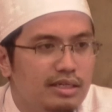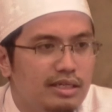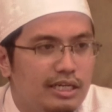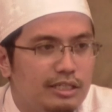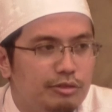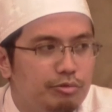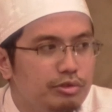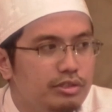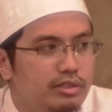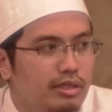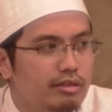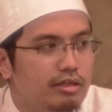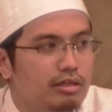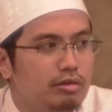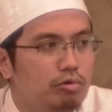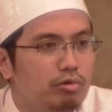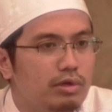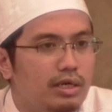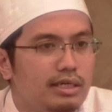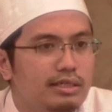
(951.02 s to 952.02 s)
As we said, the
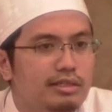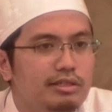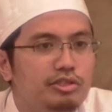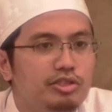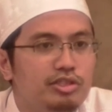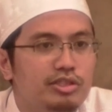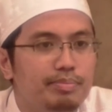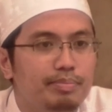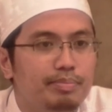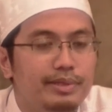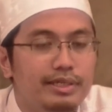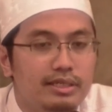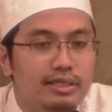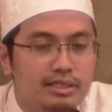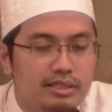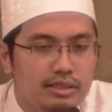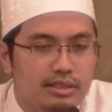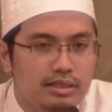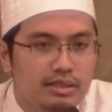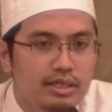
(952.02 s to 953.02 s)
Quran is a
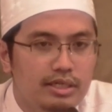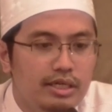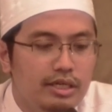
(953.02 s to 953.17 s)
miracle.